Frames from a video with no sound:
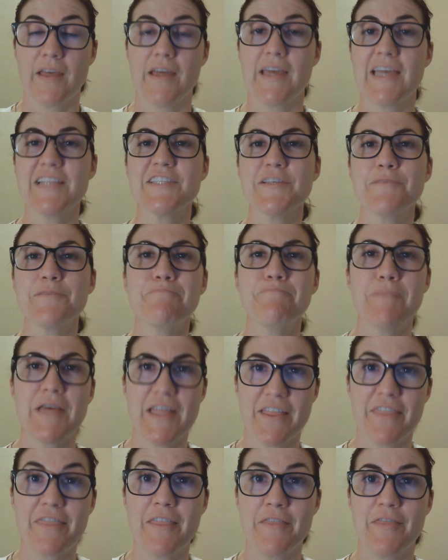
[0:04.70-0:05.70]
It's a
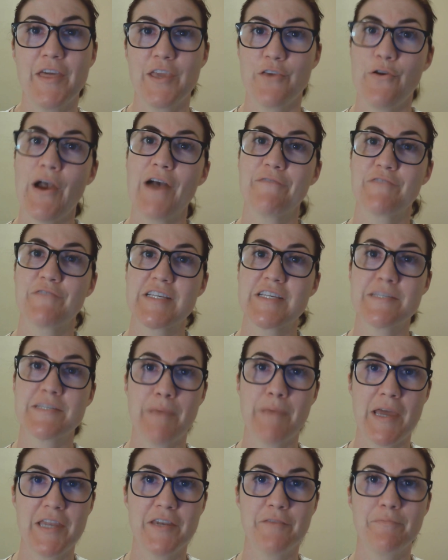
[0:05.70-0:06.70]
myth that you have to
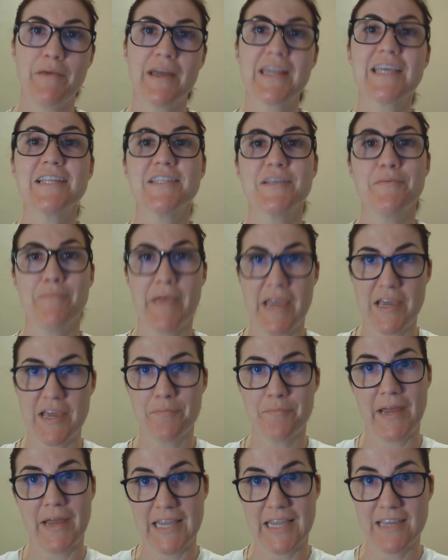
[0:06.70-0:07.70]
spend money to
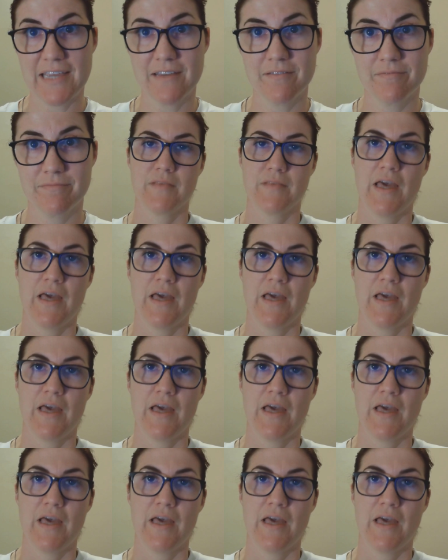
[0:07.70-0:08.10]
make money.